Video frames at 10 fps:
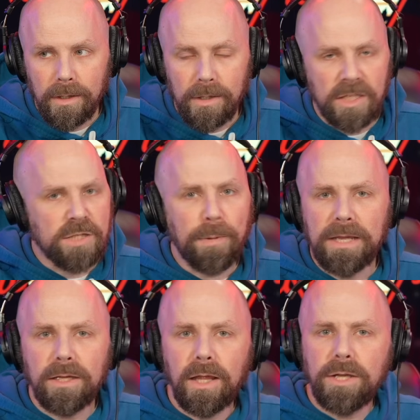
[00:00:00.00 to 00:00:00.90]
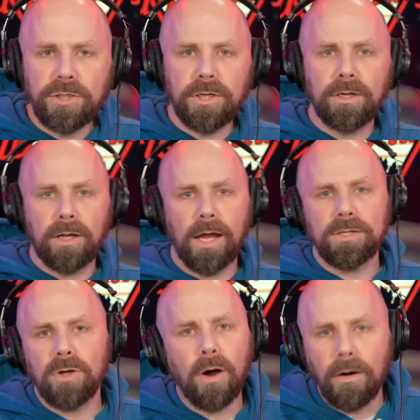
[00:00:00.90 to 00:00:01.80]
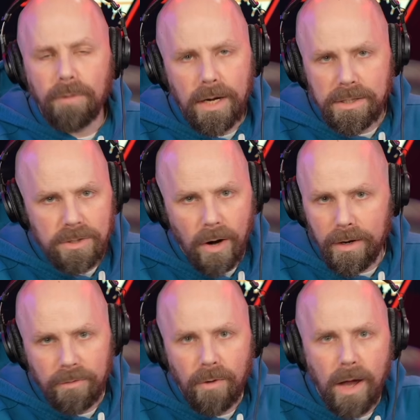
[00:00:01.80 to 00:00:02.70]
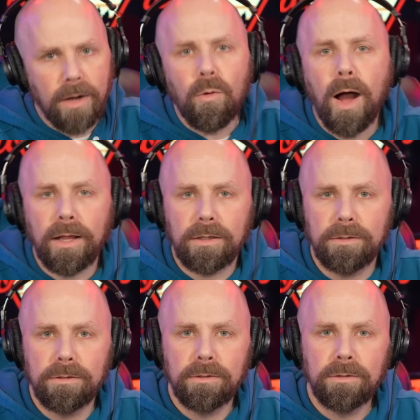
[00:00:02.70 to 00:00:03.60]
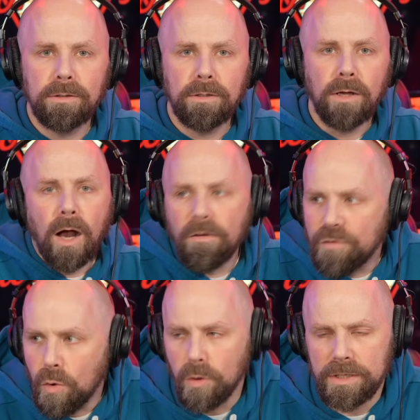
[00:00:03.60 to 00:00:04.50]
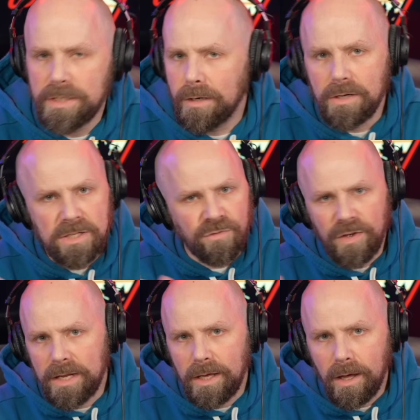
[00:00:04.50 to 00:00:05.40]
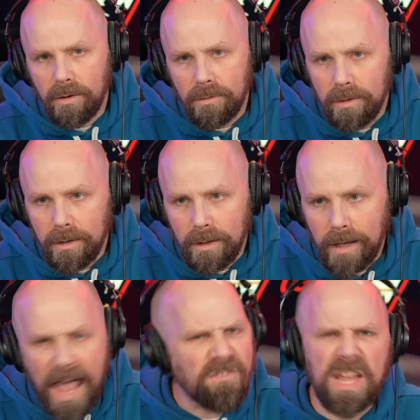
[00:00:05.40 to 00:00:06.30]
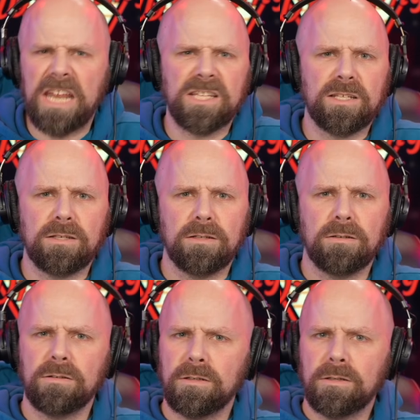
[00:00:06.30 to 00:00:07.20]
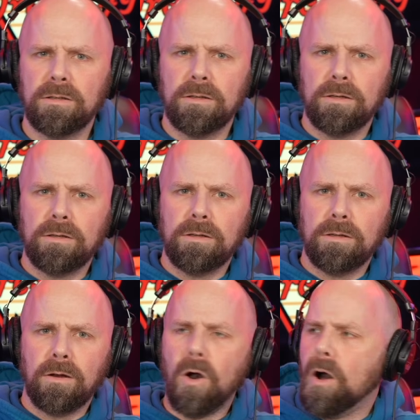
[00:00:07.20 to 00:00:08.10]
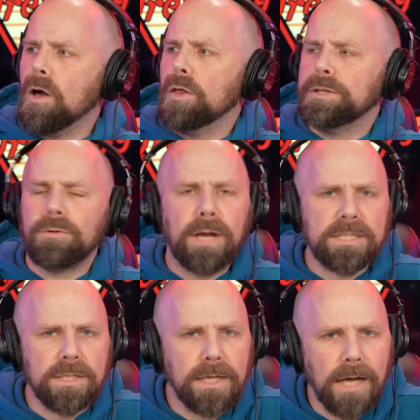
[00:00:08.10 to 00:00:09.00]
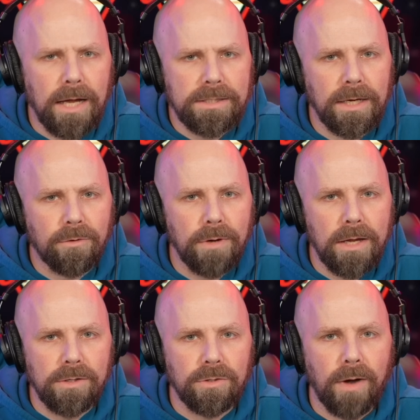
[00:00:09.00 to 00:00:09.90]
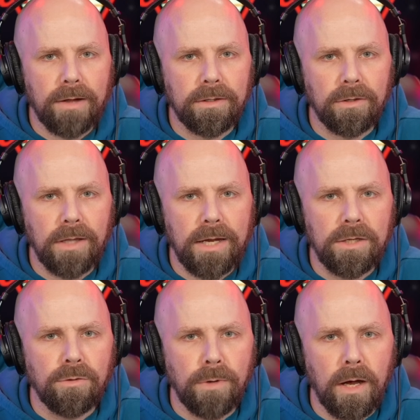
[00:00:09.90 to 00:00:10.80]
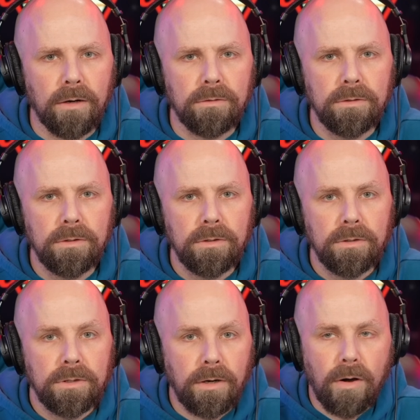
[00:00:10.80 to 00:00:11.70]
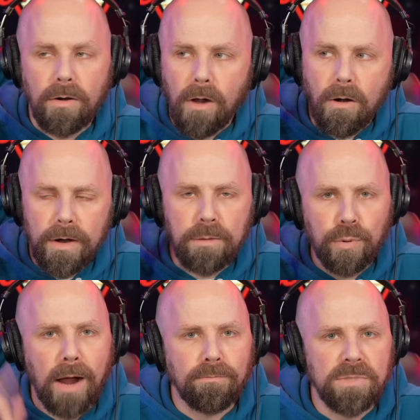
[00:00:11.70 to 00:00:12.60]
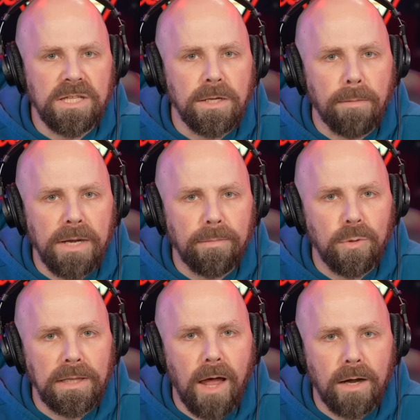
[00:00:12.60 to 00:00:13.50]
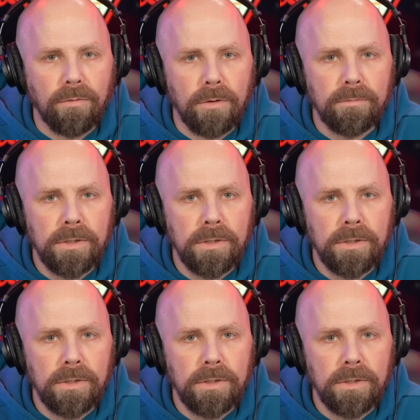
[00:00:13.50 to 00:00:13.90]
The speculation has already started running wild. Of course, there is video evidence. All the wrestling content creators are out there letting you know there are already problems in the WWE locker room.